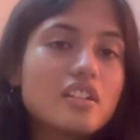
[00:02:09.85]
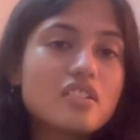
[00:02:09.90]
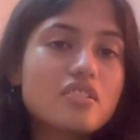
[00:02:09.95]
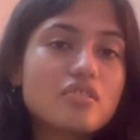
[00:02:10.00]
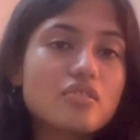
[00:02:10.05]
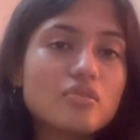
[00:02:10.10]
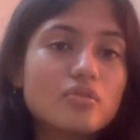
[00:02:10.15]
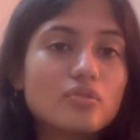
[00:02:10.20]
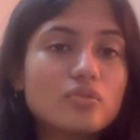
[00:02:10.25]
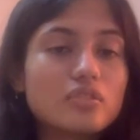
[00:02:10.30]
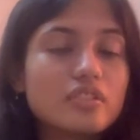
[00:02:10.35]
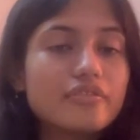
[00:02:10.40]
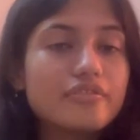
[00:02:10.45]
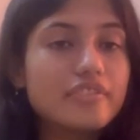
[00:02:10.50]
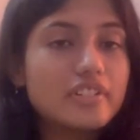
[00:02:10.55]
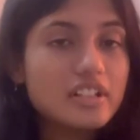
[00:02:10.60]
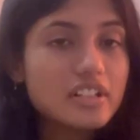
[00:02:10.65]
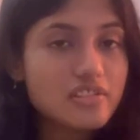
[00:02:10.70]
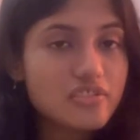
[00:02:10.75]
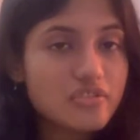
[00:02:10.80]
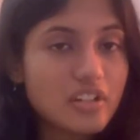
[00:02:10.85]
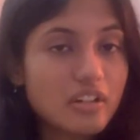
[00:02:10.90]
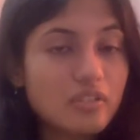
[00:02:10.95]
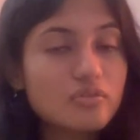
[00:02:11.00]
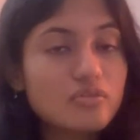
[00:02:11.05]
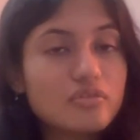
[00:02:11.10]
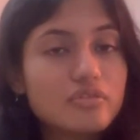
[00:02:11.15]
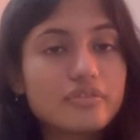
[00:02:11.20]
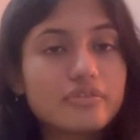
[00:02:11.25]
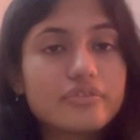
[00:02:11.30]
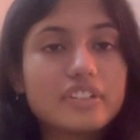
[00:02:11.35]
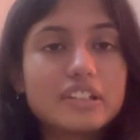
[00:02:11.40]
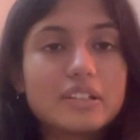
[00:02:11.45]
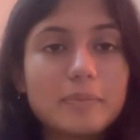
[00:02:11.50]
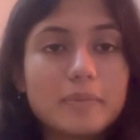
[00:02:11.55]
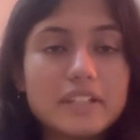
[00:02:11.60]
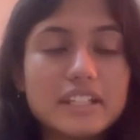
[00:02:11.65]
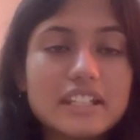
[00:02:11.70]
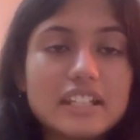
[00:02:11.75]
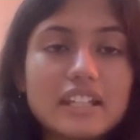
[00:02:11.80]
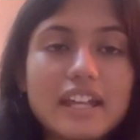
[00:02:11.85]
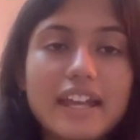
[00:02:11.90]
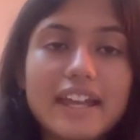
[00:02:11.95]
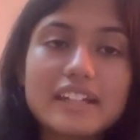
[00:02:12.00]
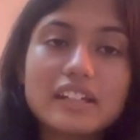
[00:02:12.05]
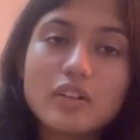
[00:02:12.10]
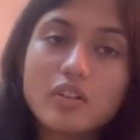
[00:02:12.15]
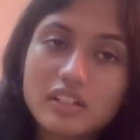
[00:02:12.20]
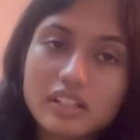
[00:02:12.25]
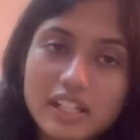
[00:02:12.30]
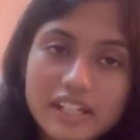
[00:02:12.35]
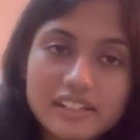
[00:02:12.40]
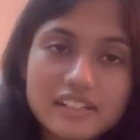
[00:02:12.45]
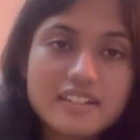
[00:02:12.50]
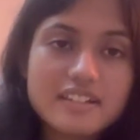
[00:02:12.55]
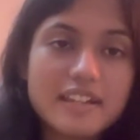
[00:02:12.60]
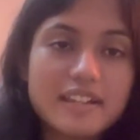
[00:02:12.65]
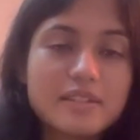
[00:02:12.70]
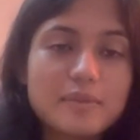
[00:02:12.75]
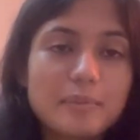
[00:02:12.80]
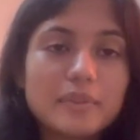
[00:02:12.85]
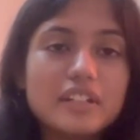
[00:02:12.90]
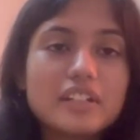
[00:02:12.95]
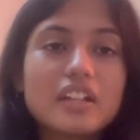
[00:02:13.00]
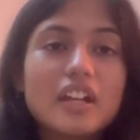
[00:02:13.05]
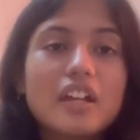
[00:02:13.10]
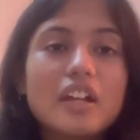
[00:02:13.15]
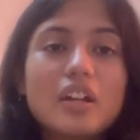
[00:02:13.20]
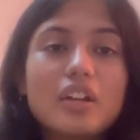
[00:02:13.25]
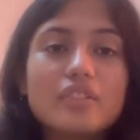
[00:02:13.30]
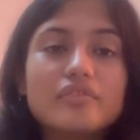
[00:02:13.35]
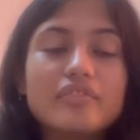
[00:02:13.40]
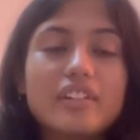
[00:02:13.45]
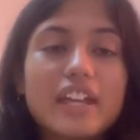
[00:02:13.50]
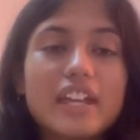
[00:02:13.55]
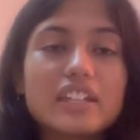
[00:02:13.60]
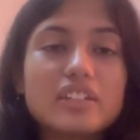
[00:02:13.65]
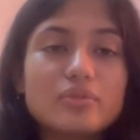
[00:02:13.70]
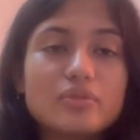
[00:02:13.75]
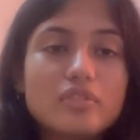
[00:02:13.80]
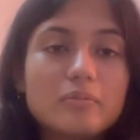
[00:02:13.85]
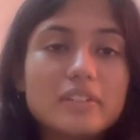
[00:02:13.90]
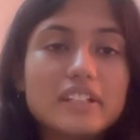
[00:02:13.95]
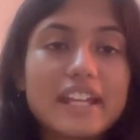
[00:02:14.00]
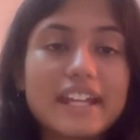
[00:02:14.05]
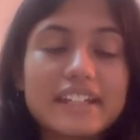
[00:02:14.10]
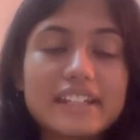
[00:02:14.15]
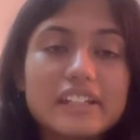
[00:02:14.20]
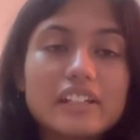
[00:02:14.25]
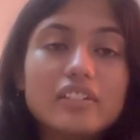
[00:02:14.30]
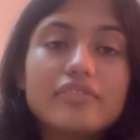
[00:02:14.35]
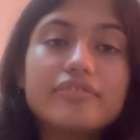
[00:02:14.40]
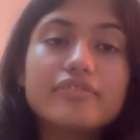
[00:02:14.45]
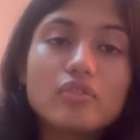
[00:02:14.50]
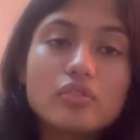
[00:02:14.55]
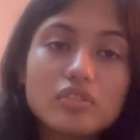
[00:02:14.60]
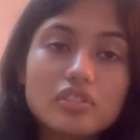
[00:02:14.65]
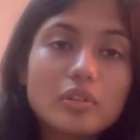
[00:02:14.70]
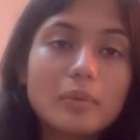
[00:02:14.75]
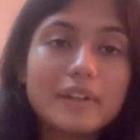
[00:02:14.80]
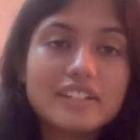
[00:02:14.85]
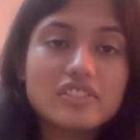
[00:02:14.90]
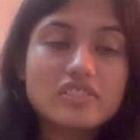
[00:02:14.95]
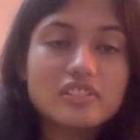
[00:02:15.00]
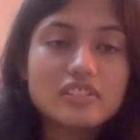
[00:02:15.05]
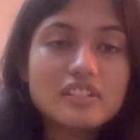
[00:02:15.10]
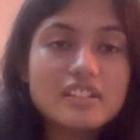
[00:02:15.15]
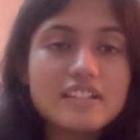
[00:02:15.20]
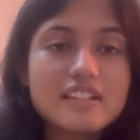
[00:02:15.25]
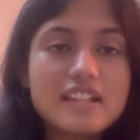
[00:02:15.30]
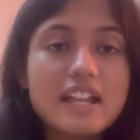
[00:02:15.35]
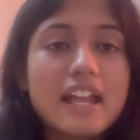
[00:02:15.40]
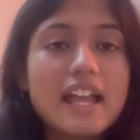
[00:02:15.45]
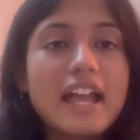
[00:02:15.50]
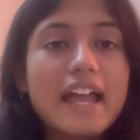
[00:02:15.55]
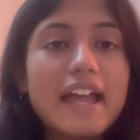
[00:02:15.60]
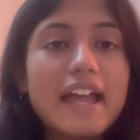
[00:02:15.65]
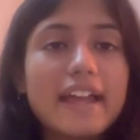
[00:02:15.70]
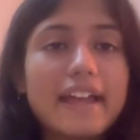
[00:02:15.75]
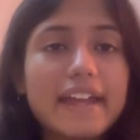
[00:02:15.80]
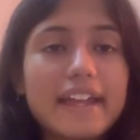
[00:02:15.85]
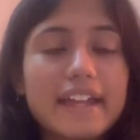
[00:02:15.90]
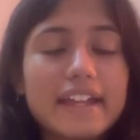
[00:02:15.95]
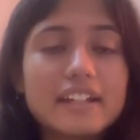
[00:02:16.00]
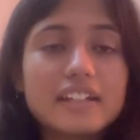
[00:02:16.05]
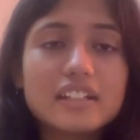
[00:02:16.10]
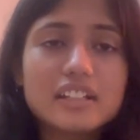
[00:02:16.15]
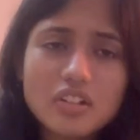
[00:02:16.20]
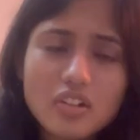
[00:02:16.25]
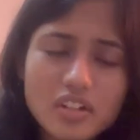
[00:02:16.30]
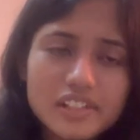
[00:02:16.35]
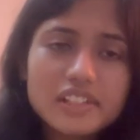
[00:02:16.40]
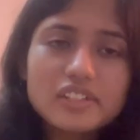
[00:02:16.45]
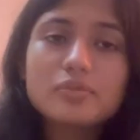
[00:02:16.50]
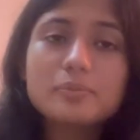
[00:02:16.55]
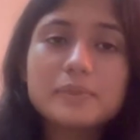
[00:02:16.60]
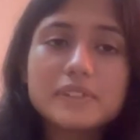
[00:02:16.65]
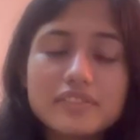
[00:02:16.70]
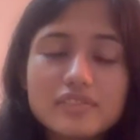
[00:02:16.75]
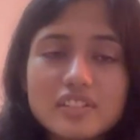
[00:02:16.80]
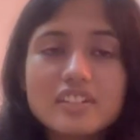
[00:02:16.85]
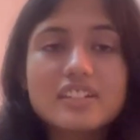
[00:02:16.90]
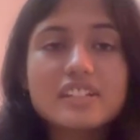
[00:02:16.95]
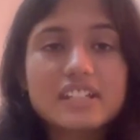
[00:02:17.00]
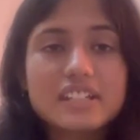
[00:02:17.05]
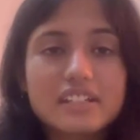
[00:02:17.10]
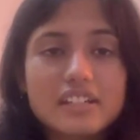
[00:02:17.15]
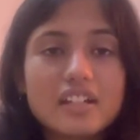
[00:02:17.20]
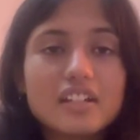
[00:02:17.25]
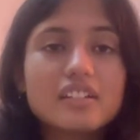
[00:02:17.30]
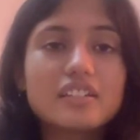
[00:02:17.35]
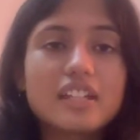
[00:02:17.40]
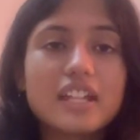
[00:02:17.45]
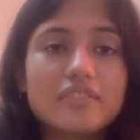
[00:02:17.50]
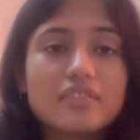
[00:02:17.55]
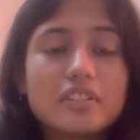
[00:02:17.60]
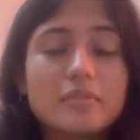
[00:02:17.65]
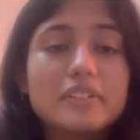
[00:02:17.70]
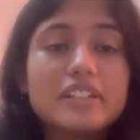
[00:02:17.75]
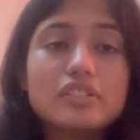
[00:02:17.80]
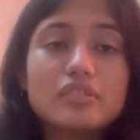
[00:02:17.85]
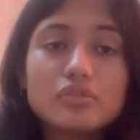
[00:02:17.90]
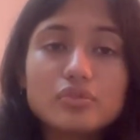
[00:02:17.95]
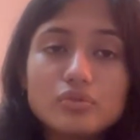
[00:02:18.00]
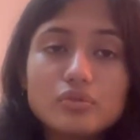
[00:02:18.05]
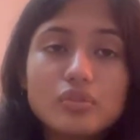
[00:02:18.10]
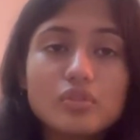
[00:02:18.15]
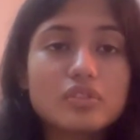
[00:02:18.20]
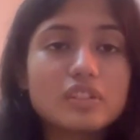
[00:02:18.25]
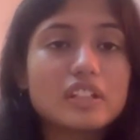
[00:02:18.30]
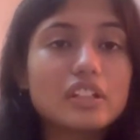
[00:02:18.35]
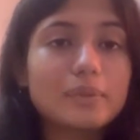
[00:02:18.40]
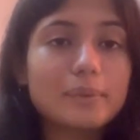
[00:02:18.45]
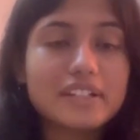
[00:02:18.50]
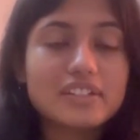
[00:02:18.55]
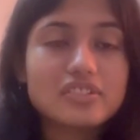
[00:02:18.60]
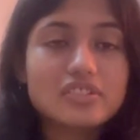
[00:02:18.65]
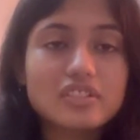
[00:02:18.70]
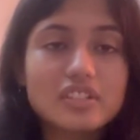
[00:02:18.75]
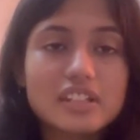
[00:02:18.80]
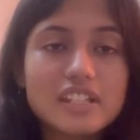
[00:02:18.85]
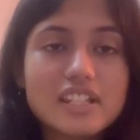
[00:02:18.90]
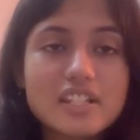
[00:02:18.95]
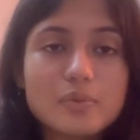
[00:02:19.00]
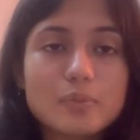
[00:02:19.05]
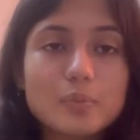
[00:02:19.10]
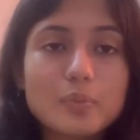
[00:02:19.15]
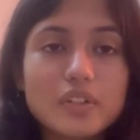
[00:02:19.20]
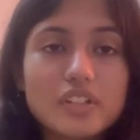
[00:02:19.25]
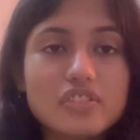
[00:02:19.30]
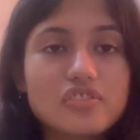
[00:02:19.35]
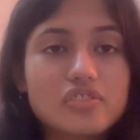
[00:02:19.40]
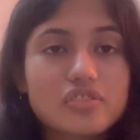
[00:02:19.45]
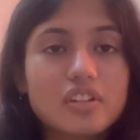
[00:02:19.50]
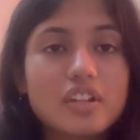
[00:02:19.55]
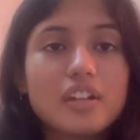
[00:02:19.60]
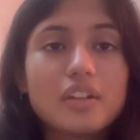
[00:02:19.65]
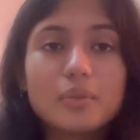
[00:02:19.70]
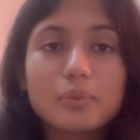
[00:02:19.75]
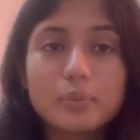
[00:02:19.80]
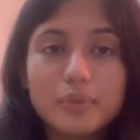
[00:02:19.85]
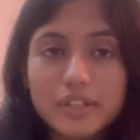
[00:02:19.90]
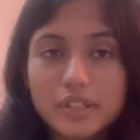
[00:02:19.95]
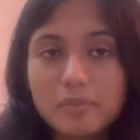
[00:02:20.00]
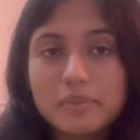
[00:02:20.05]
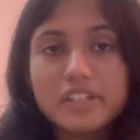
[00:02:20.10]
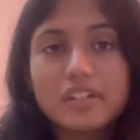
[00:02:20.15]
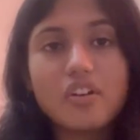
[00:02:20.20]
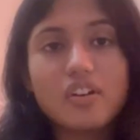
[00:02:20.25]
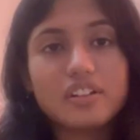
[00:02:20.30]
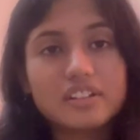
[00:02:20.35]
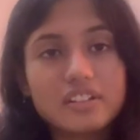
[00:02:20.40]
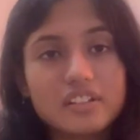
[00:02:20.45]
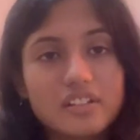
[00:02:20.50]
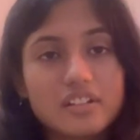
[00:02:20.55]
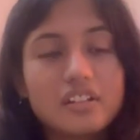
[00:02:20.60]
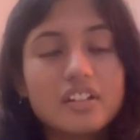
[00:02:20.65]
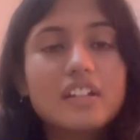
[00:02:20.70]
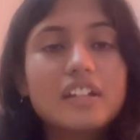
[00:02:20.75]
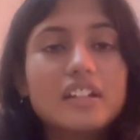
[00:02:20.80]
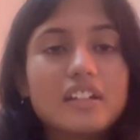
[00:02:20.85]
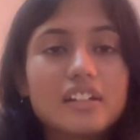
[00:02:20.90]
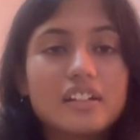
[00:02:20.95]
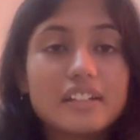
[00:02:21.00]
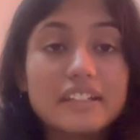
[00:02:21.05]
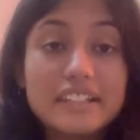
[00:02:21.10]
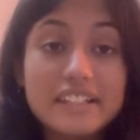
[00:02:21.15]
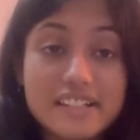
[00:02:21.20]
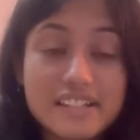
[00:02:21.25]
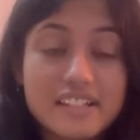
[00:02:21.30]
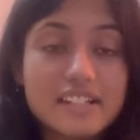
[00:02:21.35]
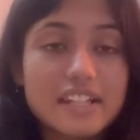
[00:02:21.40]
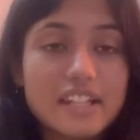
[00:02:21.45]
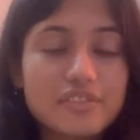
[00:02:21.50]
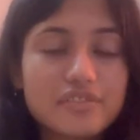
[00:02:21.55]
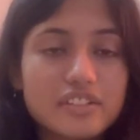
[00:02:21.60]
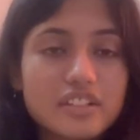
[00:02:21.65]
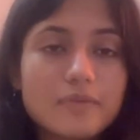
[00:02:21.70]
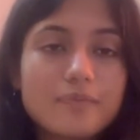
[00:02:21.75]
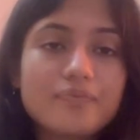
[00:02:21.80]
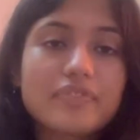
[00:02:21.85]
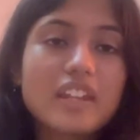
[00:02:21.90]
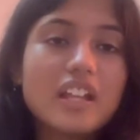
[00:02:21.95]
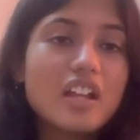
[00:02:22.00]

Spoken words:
So the first round will be an online assessment where you'll be getting four questions, and according to previous data there will be two coding questions which will be on the easy level.